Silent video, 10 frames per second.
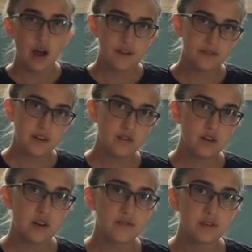I've now
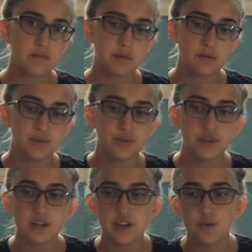covered my
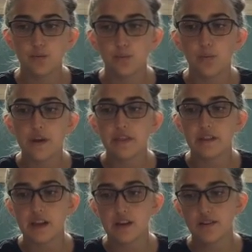balloon in 1
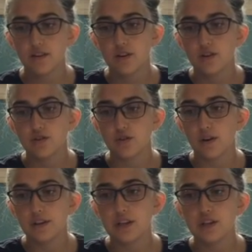layer, so
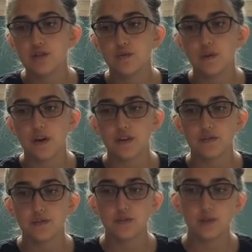I'll need to do another
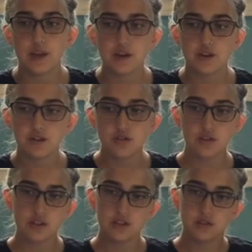few layers. You
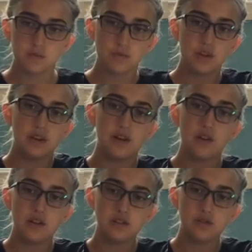can smooth it out
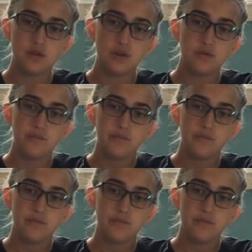as you go.